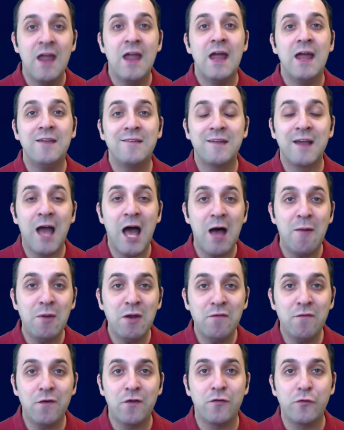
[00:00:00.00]
It's common
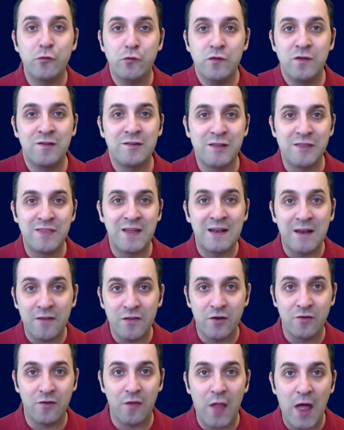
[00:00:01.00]
for students to think that
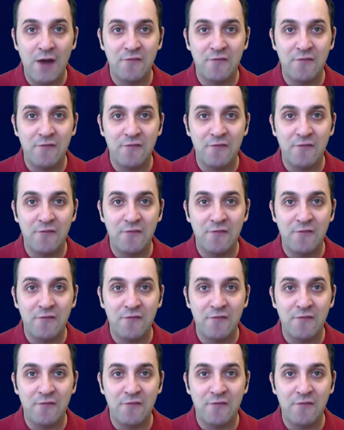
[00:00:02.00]
there's a lot